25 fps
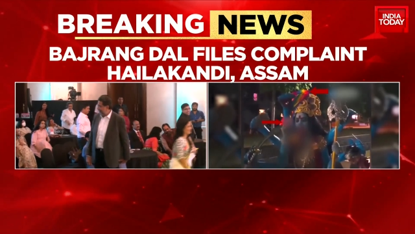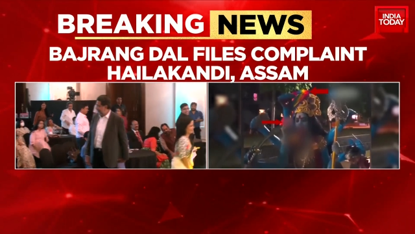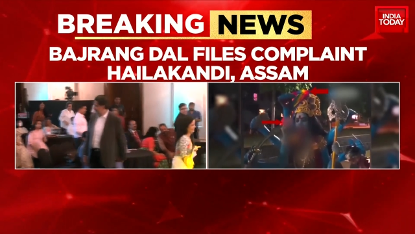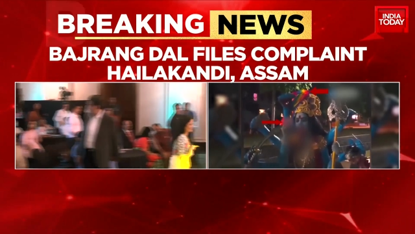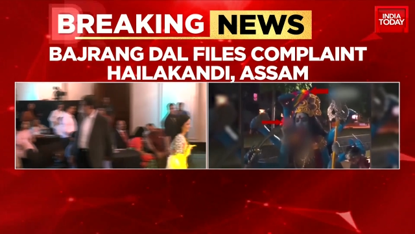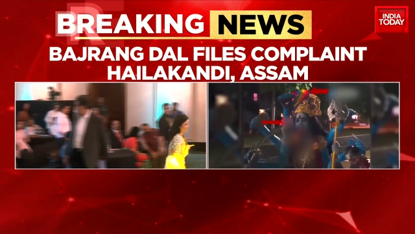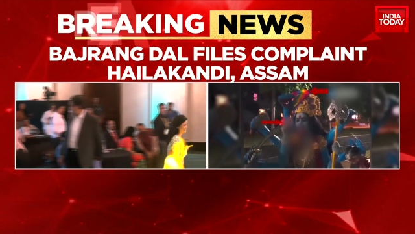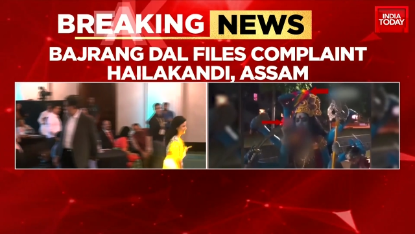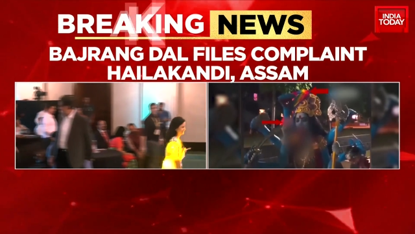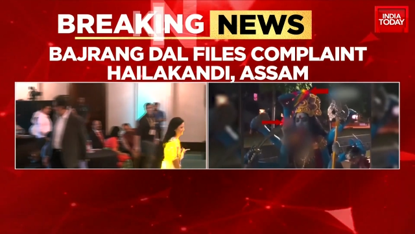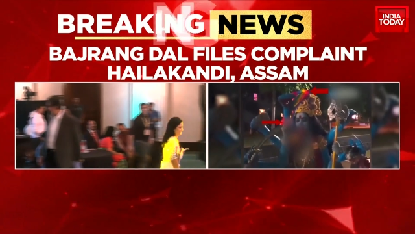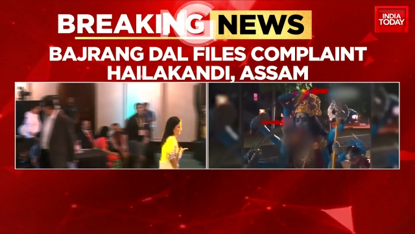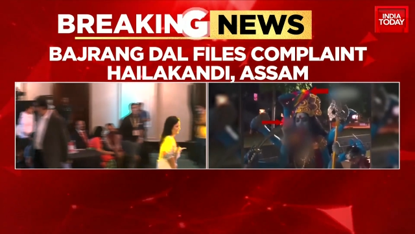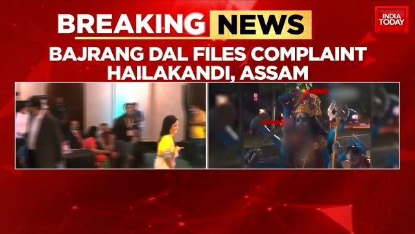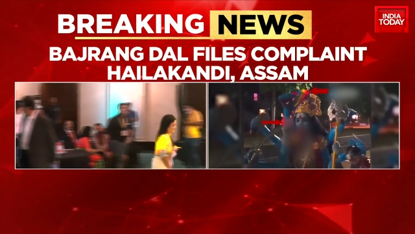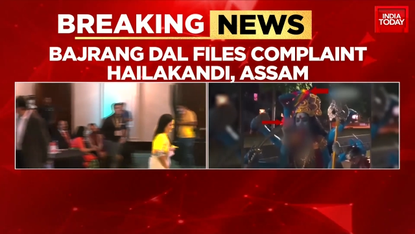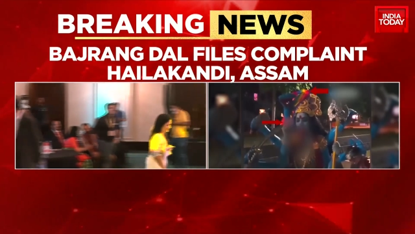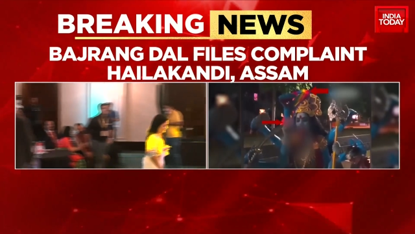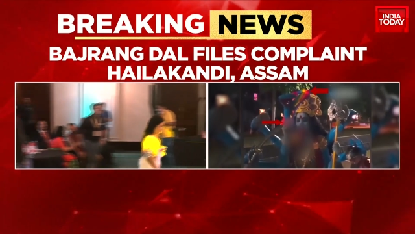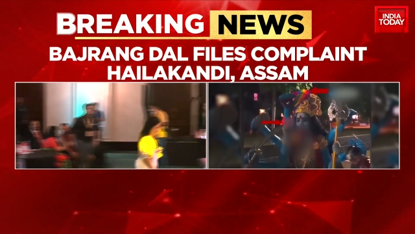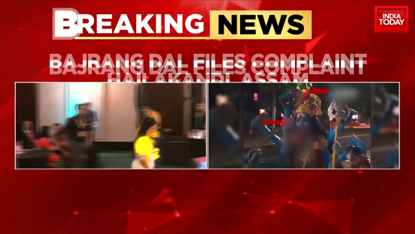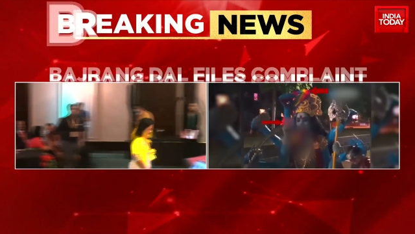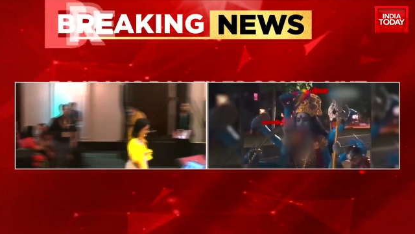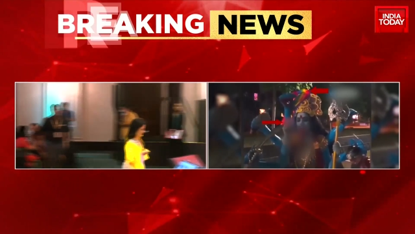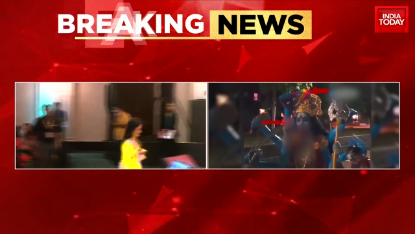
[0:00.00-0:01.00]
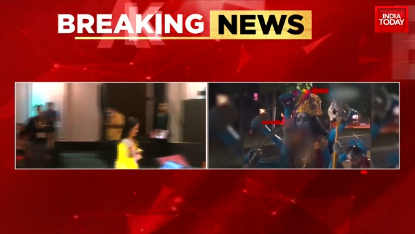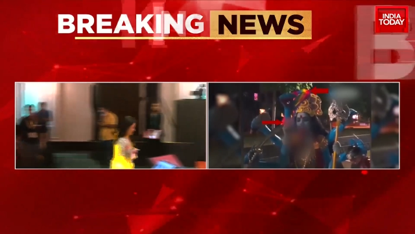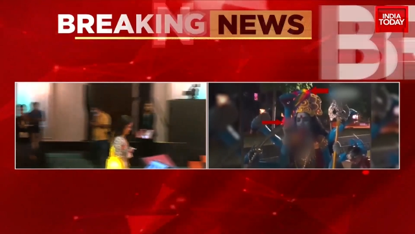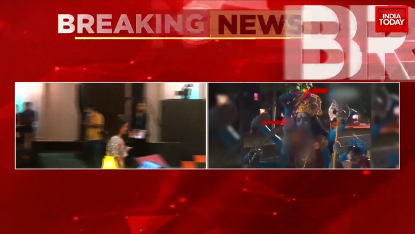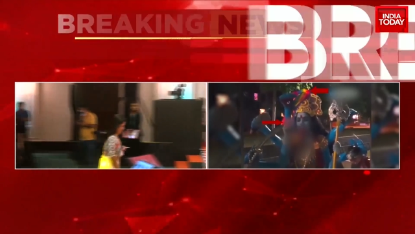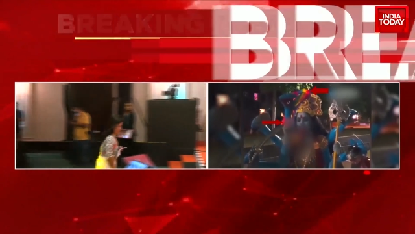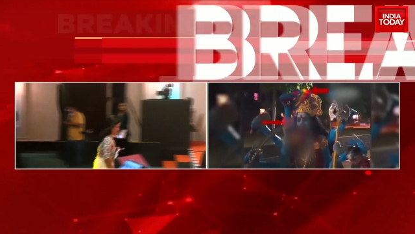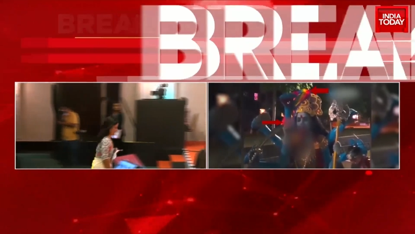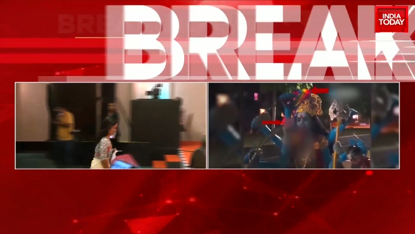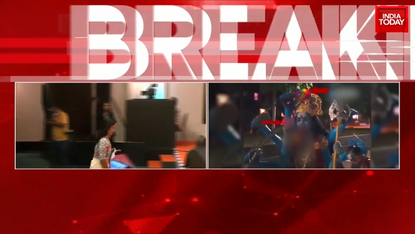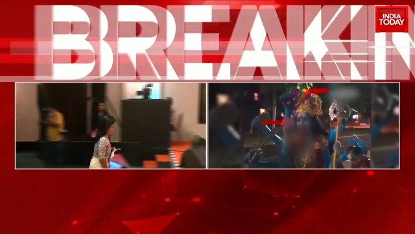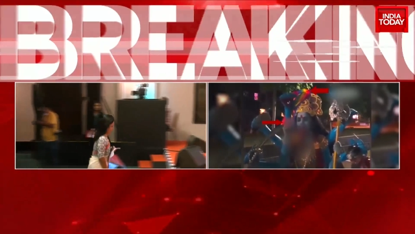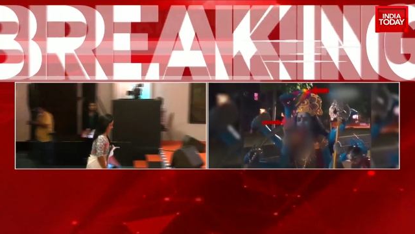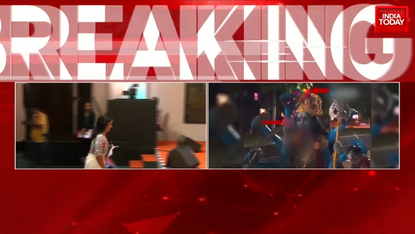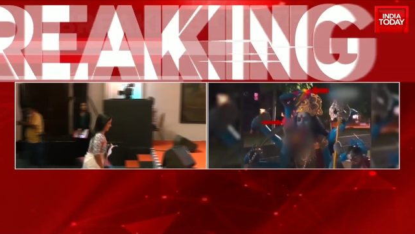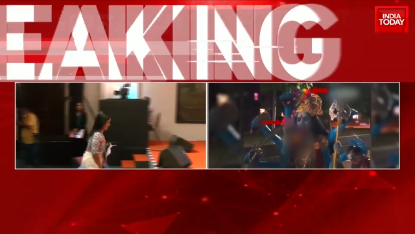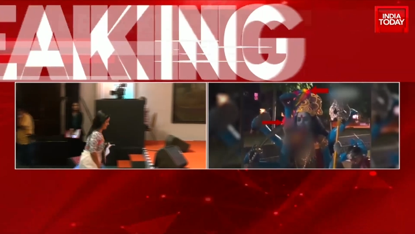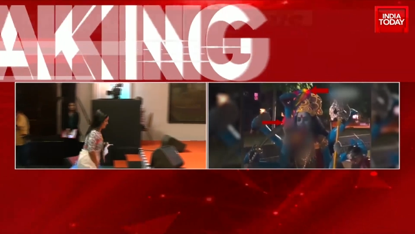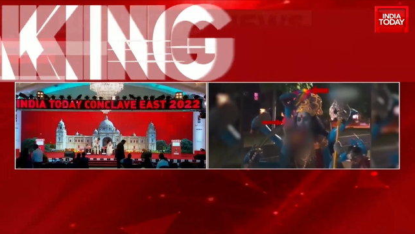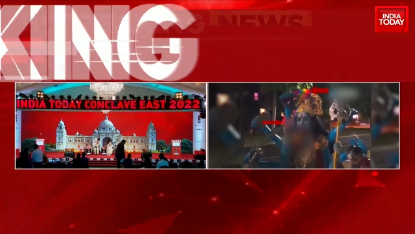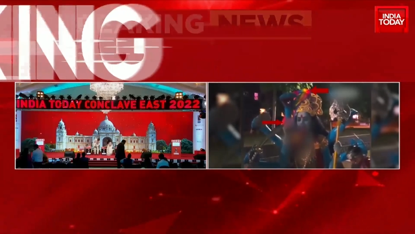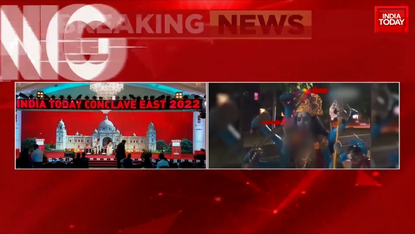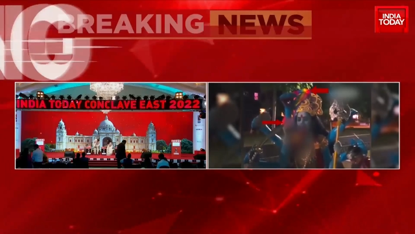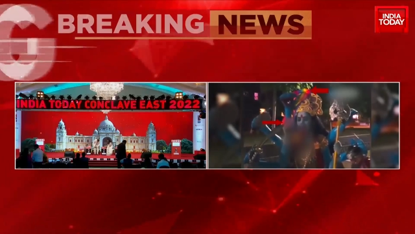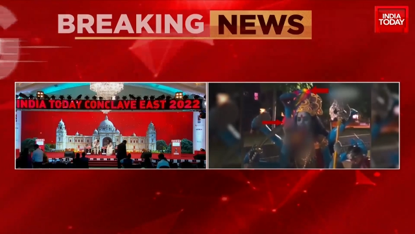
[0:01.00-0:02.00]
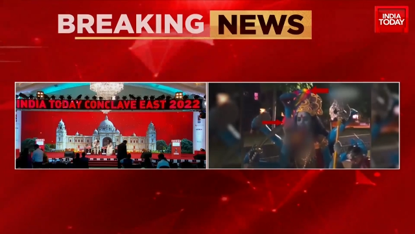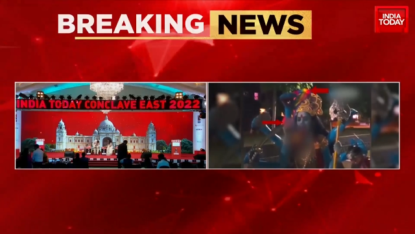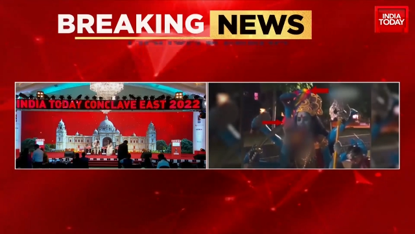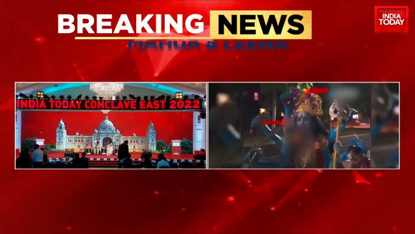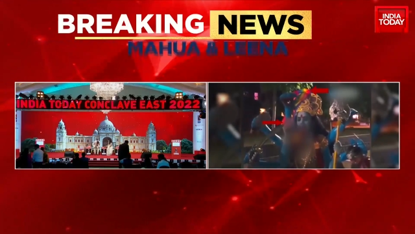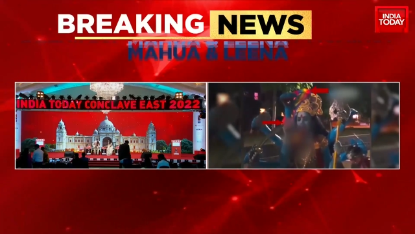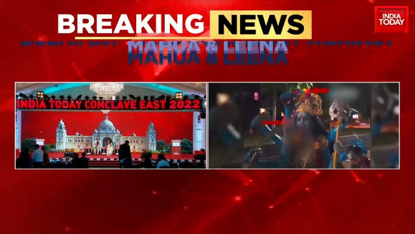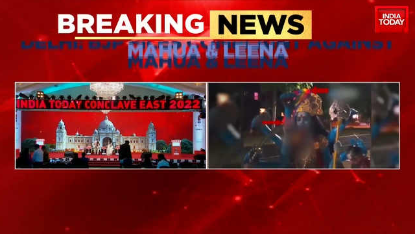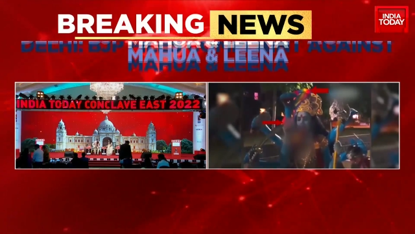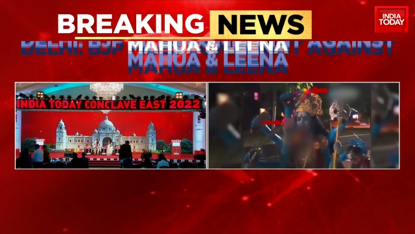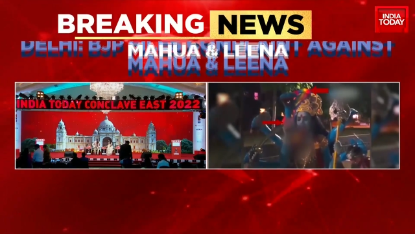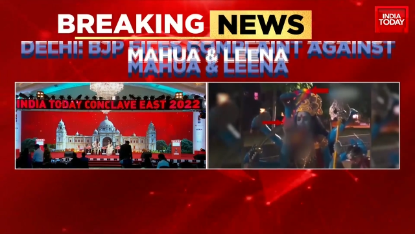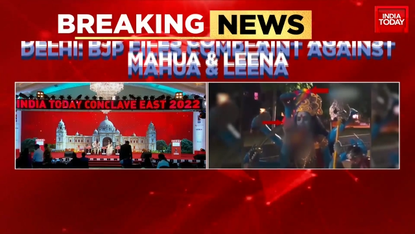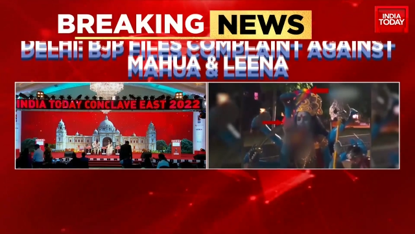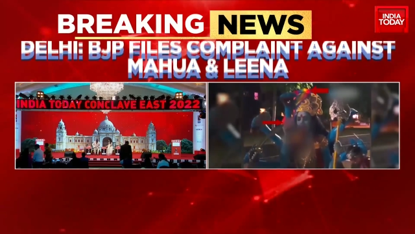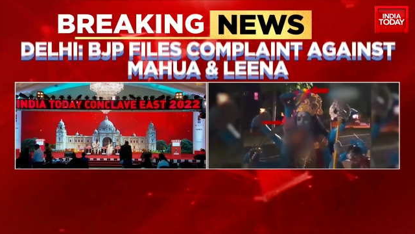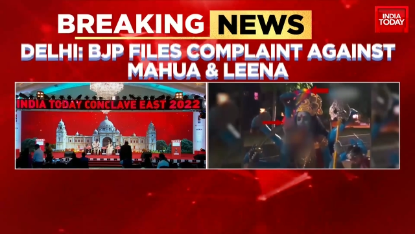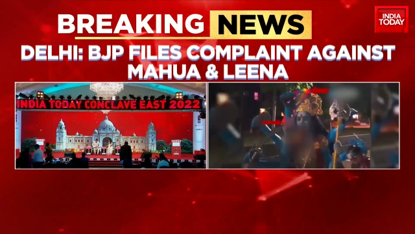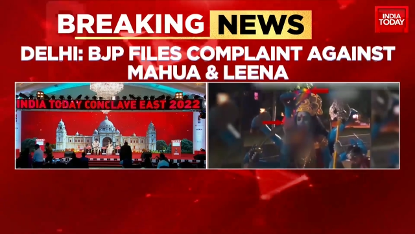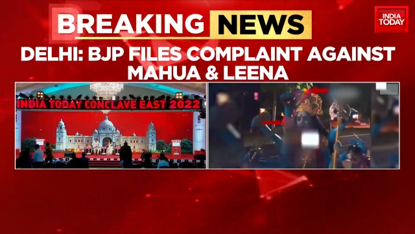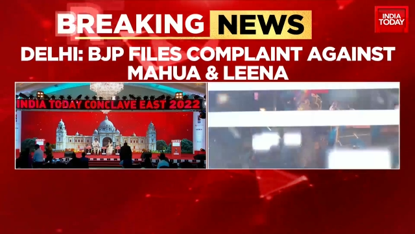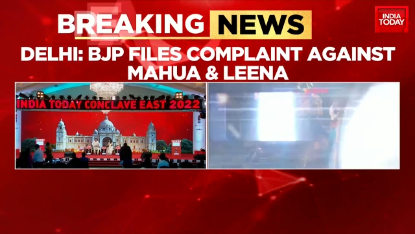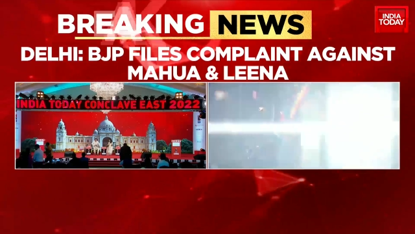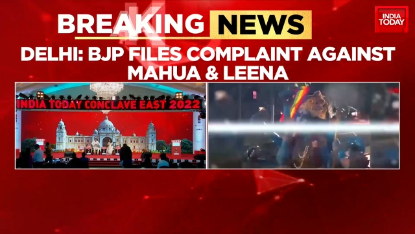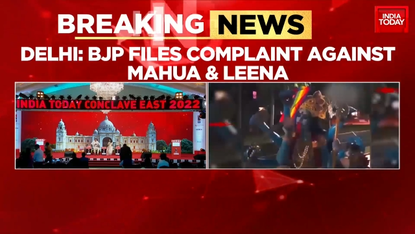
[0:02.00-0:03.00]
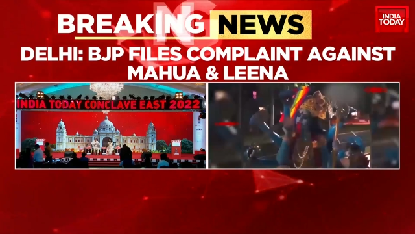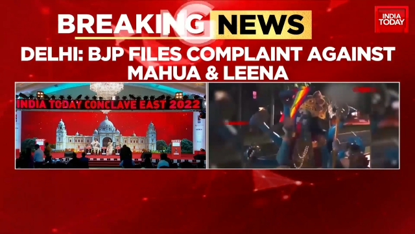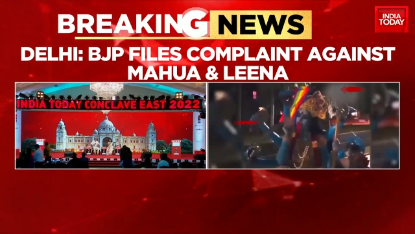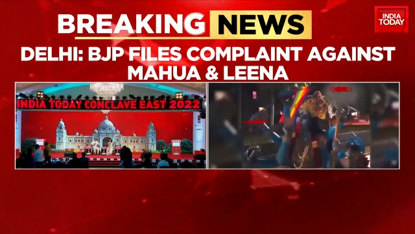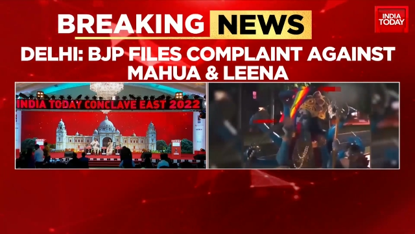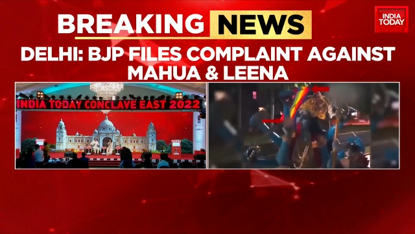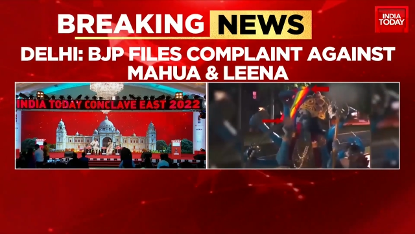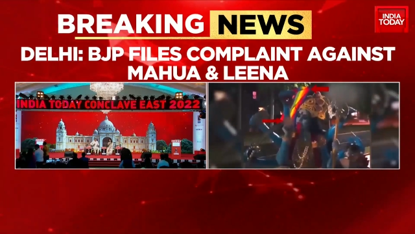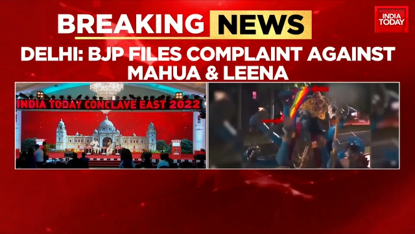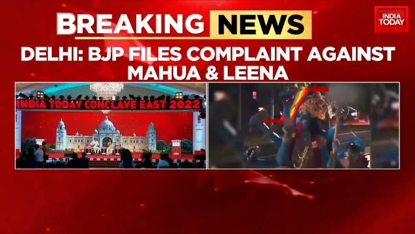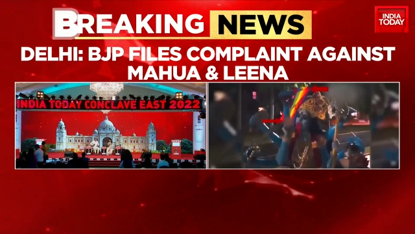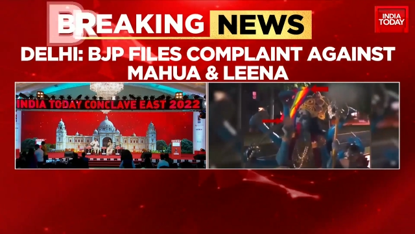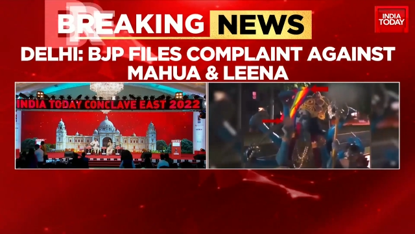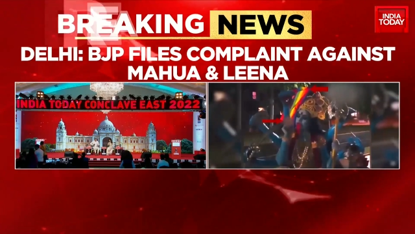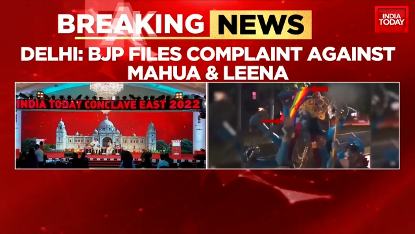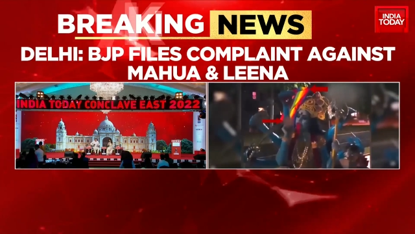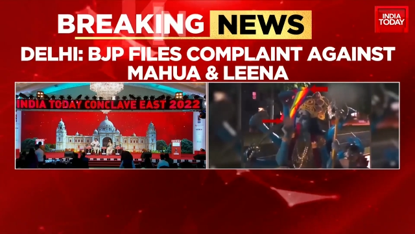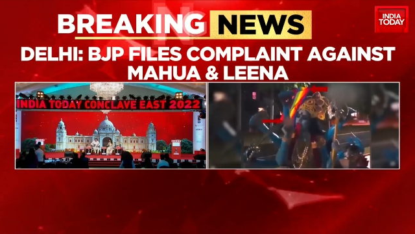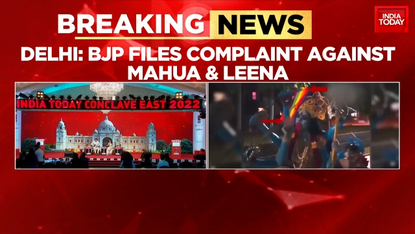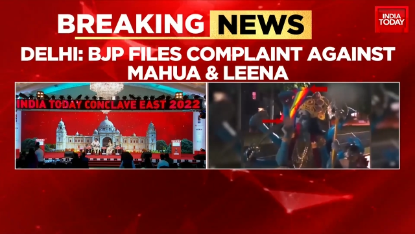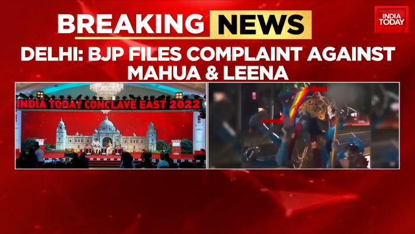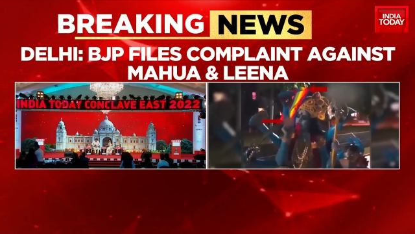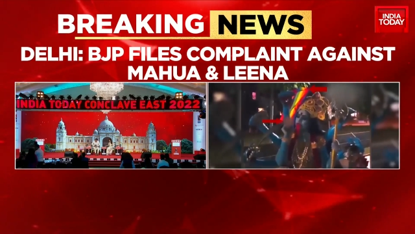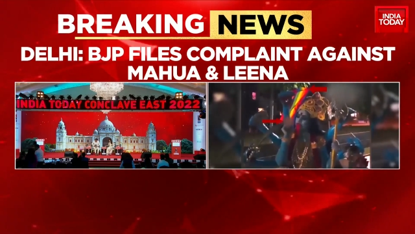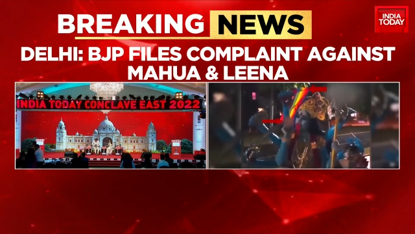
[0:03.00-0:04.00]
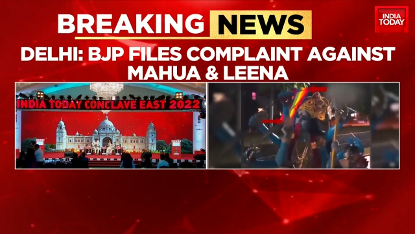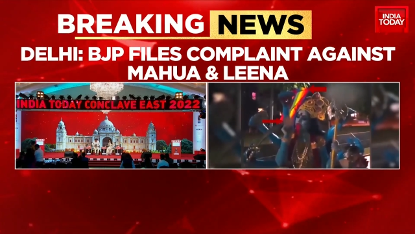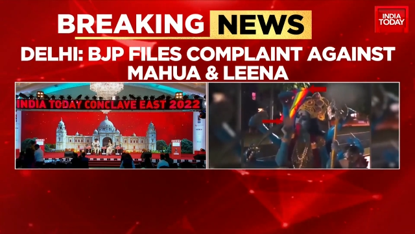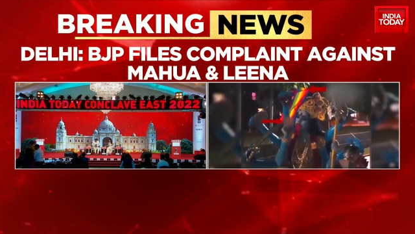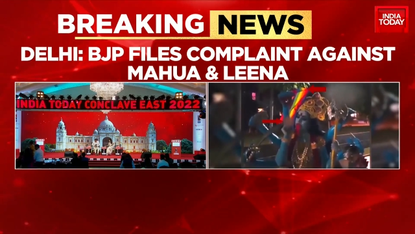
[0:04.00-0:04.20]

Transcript: [unreadable: no face in view]